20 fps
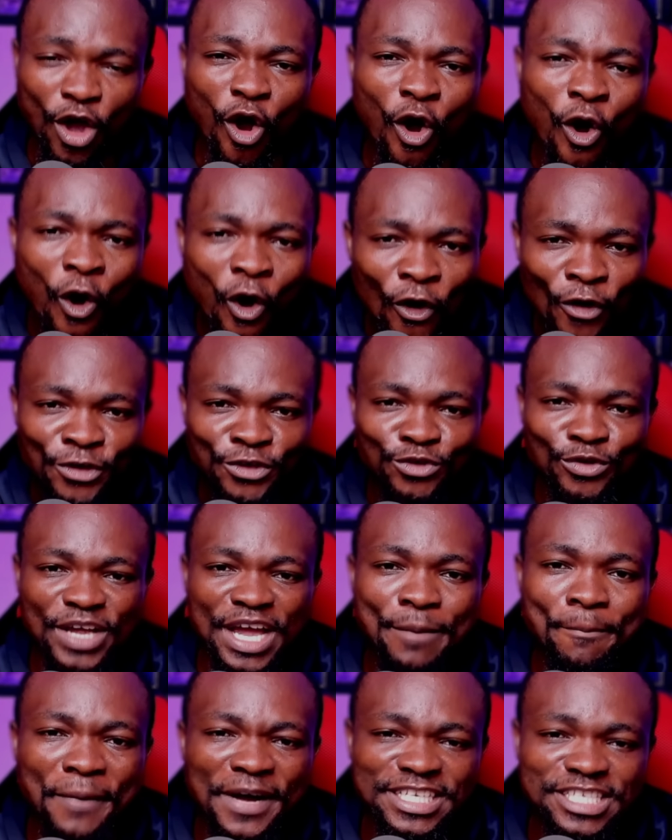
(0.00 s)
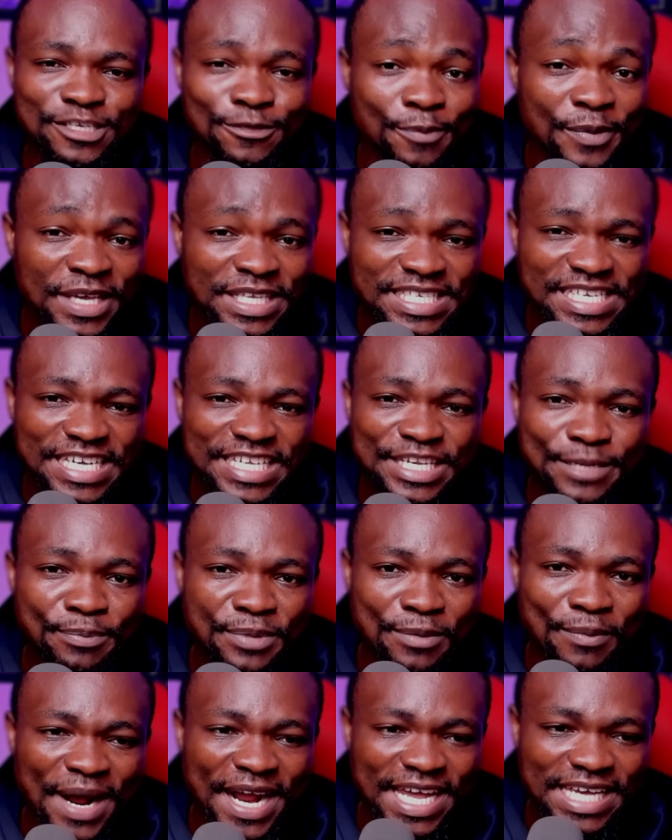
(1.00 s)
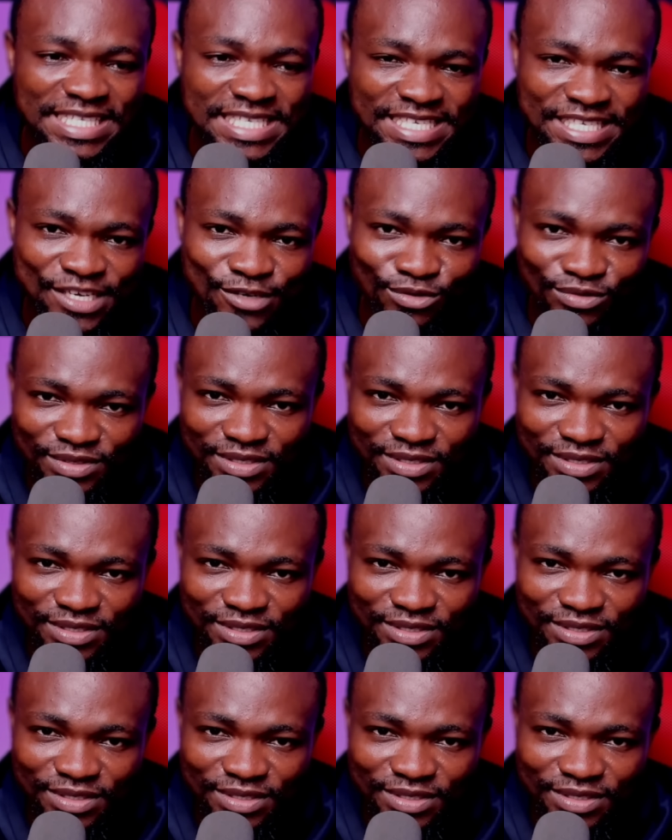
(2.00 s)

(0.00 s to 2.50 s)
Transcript: or you can participate in the pre-market sale.